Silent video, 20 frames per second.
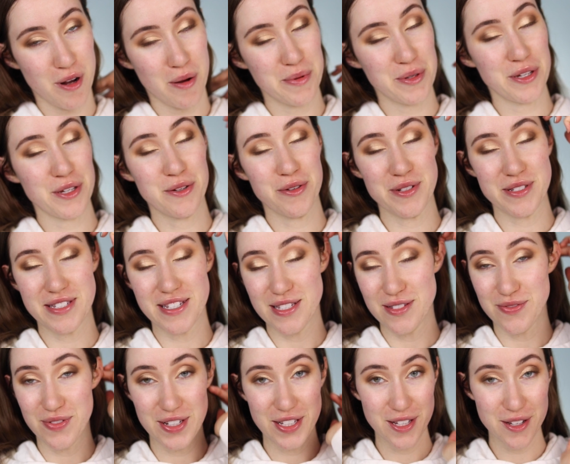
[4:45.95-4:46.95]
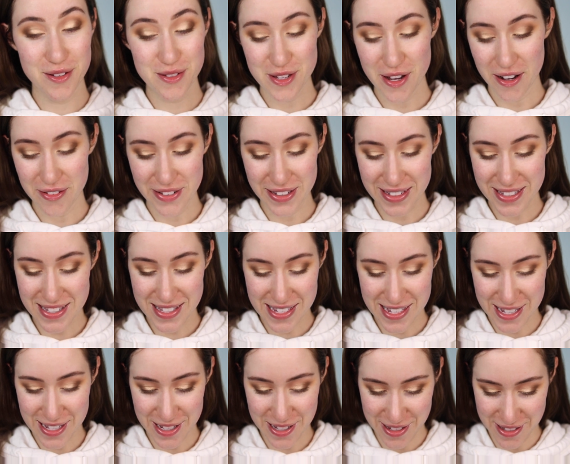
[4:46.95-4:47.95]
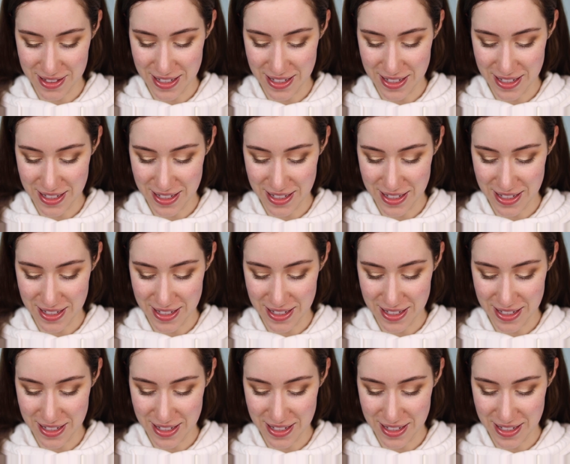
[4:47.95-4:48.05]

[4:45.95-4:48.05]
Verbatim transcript: RawBeauty Kristi's videos, obviously.